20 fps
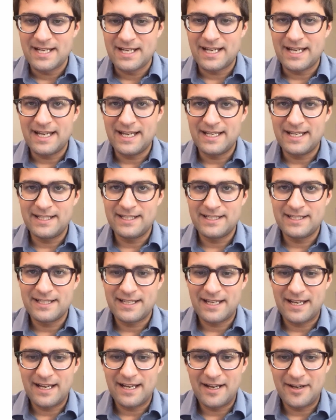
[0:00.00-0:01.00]
And
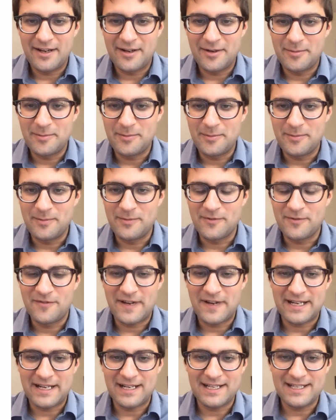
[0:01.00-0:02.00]

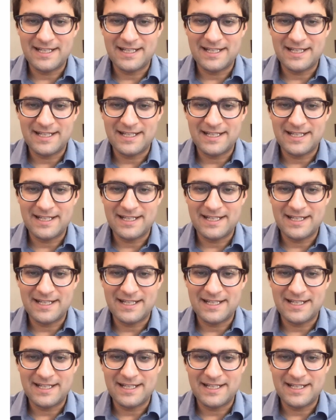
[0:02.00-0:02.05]
finally,